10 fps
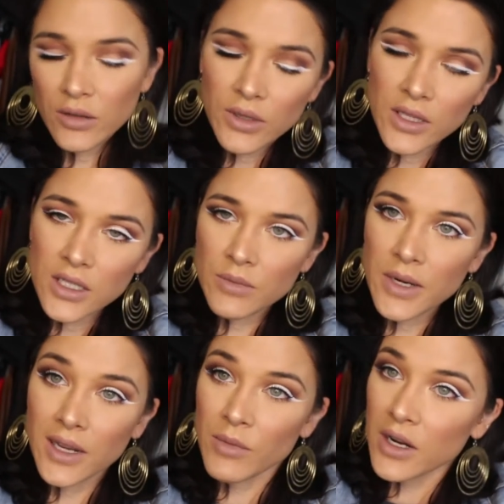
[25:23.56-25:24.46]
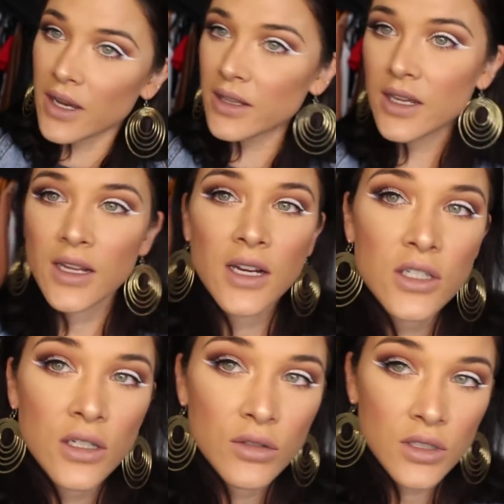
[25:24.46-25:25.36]
The one that's on my camera, and that
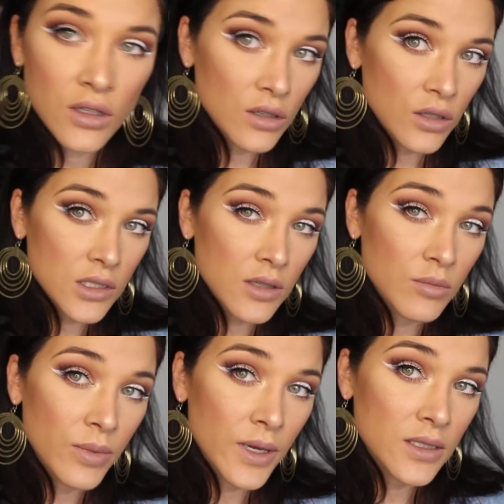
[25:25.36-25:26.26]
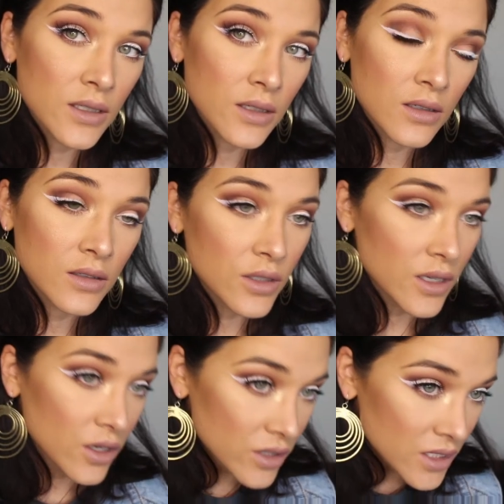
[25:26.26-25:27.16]
actually looks a lot better. You can
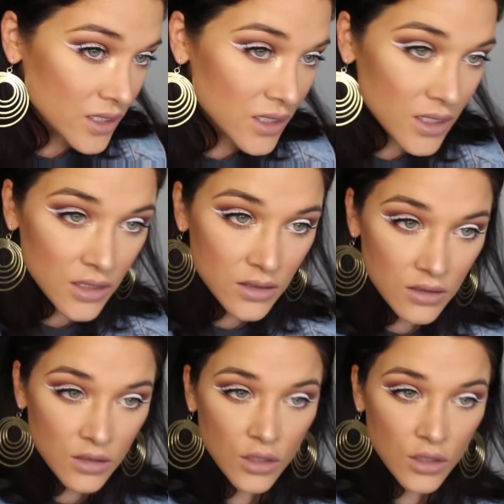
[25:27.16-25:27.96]
actually see it.